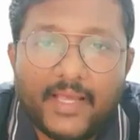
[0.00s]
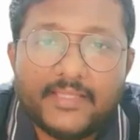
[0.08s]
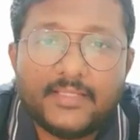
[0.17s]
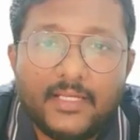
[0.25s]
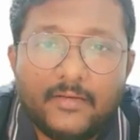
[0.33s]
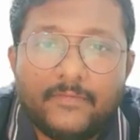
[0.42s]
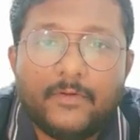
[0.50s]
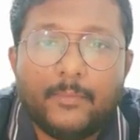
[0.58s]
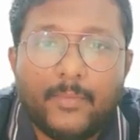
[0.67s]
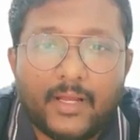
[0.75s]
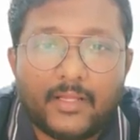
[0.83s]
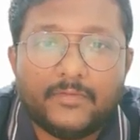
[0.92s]
myself
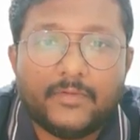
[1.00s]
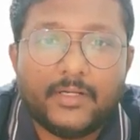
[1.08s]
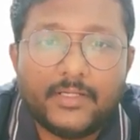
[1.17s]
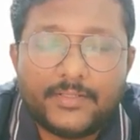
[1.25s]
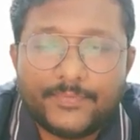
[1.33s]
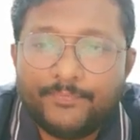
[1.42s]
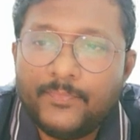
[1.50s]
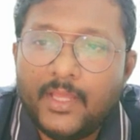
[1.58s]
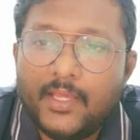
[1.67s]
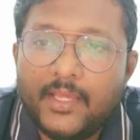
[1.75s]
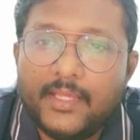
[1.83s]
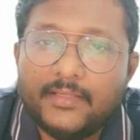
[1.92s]
Bharadwaj.
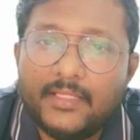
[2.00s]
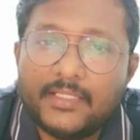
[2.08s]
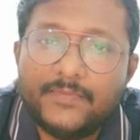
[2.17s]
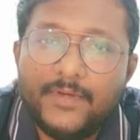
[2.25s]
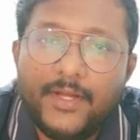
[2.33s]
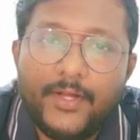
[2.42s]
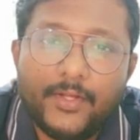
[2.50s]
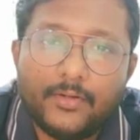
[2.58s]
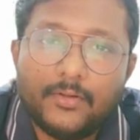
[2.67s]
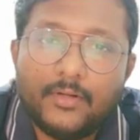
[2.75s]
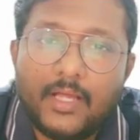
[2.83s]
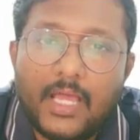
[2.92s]
In this
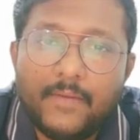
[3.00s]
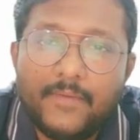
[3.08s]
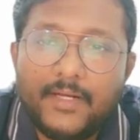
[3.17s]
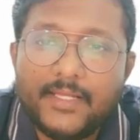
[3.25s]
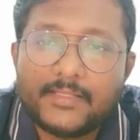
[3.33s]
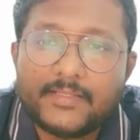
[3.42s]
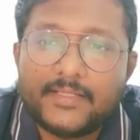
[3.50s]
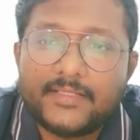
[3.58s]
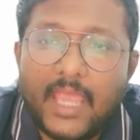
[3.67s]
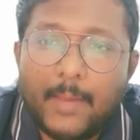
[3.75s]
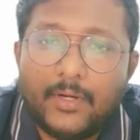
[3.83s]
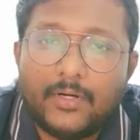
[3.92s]
video, I will
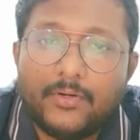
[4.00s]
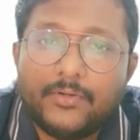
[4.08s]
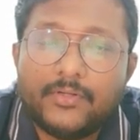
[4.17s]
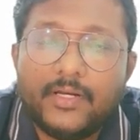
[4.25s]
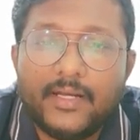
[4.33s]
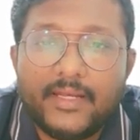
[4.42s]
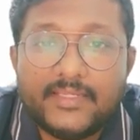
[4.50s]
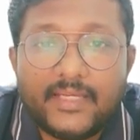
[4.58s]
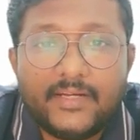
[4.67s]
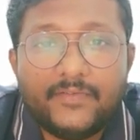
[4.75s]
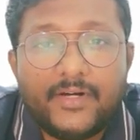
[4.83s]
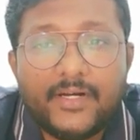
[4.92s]
discuss about
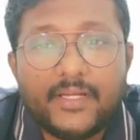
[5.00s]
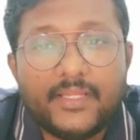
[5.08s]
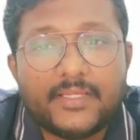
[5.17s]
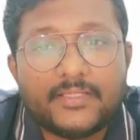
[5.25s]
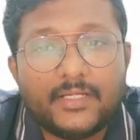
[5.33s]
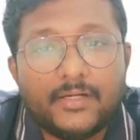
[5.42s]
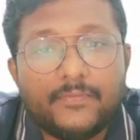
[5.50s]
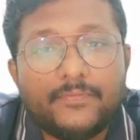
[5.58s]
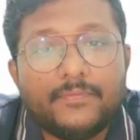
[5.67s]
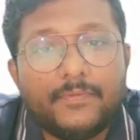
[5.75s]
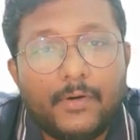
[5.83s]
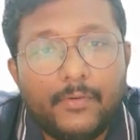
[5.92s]
disadvantages of
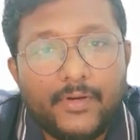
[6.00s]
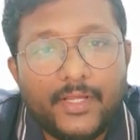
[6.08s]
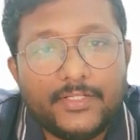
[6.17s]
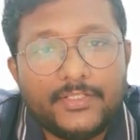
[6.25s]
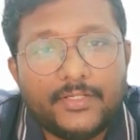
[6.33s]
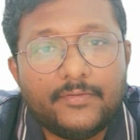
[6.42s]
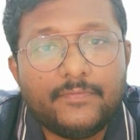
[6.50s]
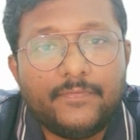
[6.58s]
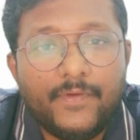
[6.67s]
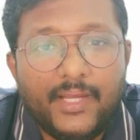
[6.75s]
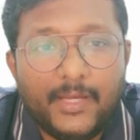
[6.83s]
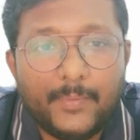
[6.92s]
Foundation
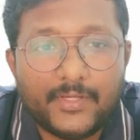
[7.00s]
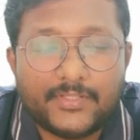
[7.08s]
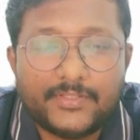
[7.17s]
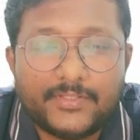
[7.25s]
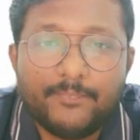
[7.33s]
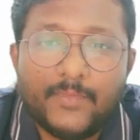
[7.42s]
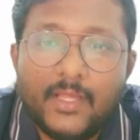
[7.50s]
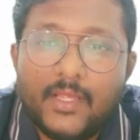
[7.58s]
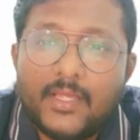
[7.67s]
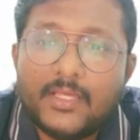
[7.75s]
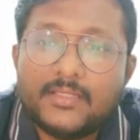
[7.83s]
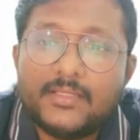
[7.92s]
Fieldbus.
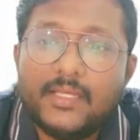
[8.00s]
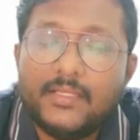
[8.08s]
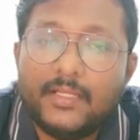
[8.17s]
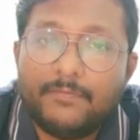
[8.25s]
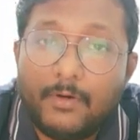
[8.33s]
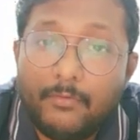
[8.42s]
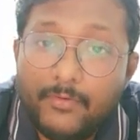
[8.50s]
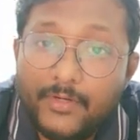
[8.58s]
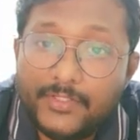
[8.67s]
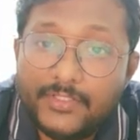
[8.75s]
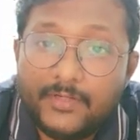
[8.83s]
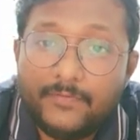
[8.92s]
See, the
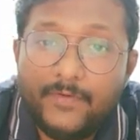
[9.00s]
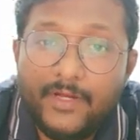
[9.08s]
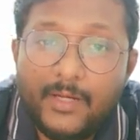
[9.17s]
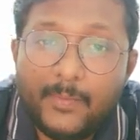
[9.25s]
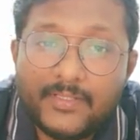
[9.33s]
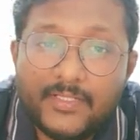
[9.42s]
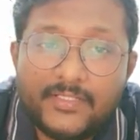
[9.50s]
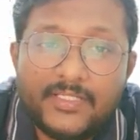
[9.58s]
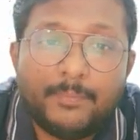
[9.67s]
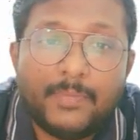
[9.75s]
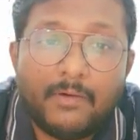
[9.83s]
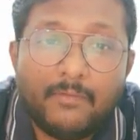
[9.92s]
Foundation Fieldbus is
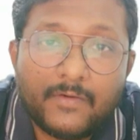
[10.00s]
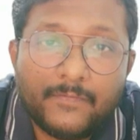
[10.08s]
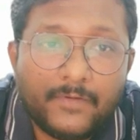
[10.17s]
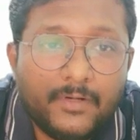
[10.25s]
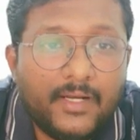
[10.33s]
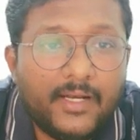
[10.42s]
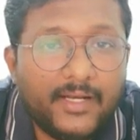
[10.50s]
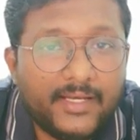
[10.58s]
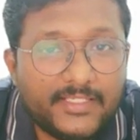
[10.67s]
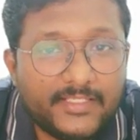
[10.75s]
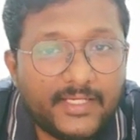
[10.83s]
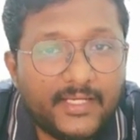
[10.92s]
a powerful
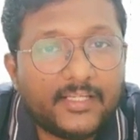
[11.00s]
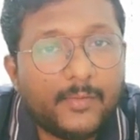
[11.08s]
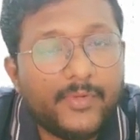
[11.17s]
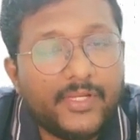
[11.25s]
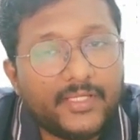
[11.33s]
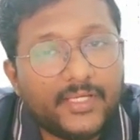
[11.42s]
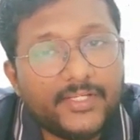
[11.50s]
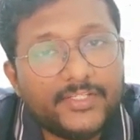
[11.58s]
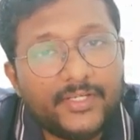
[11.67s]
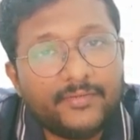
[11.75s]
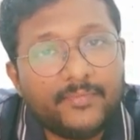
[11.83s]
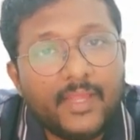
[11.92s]
digital
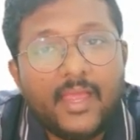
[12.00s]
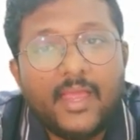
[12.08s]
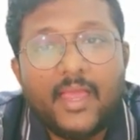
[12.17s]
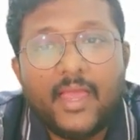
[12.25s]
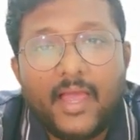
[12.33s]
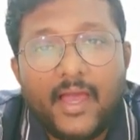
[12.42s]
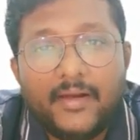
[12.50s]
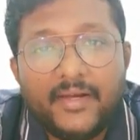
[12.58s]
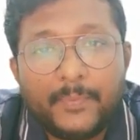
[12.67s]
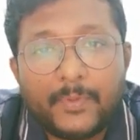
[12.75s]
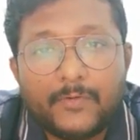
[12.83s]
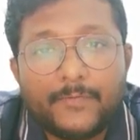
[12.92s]
communication and
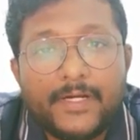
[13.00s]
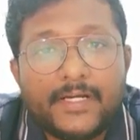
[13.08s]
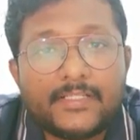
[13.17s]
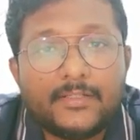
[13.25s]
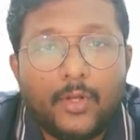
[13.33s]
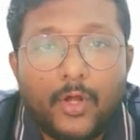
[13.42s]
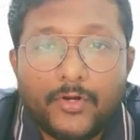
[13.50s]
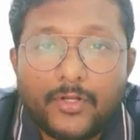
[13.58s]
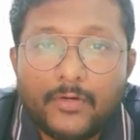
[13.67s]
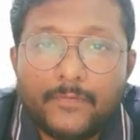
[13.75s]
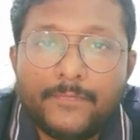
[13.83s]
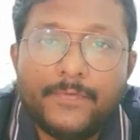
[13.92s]
it provides lot
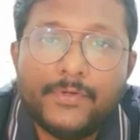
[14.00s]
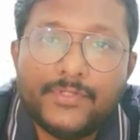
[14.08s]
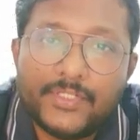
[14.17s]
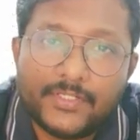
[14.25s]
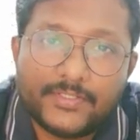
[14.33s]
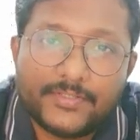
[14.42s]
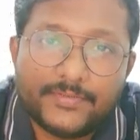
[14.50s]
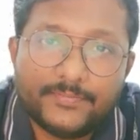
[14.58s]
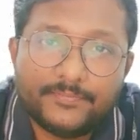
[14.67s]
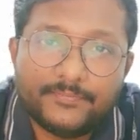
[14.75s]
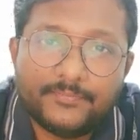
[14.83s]
of features,